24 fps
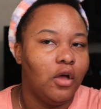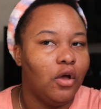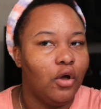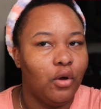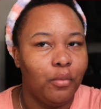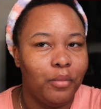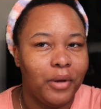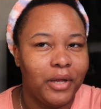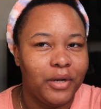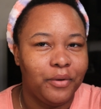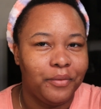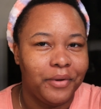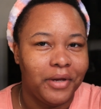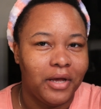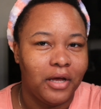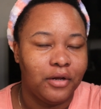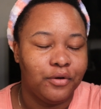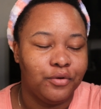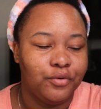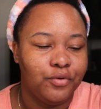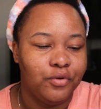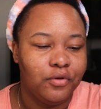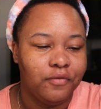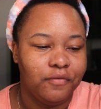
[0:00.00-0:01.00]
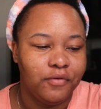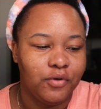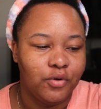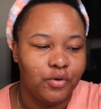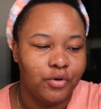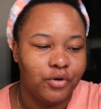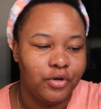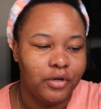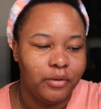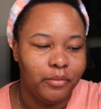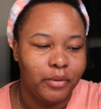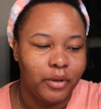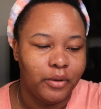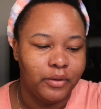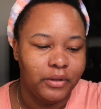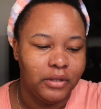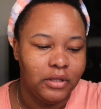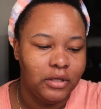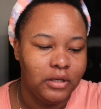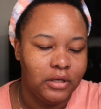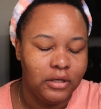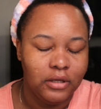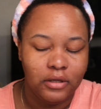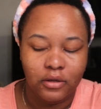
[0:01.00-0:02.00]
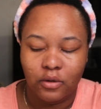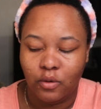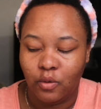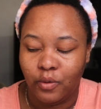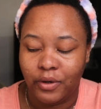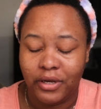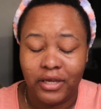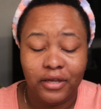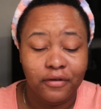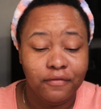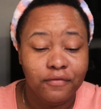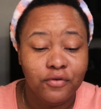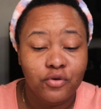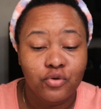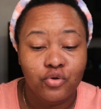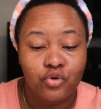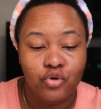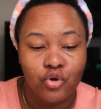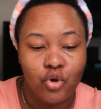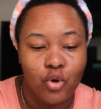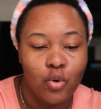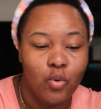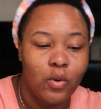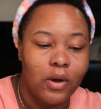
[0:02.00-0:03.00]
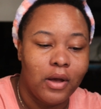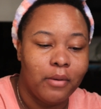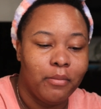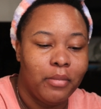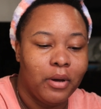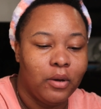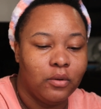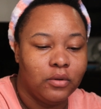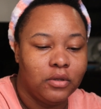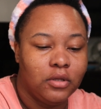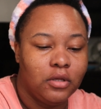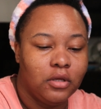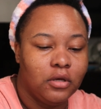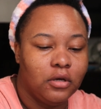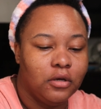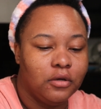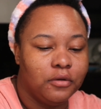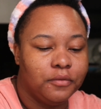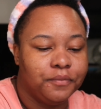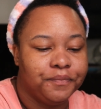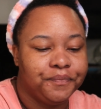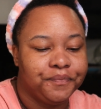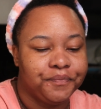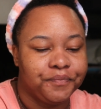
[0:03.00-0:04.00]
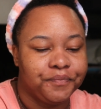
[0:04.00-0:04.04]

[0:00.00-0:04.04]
oh, by the way, I don't know if you heard about or if you know about the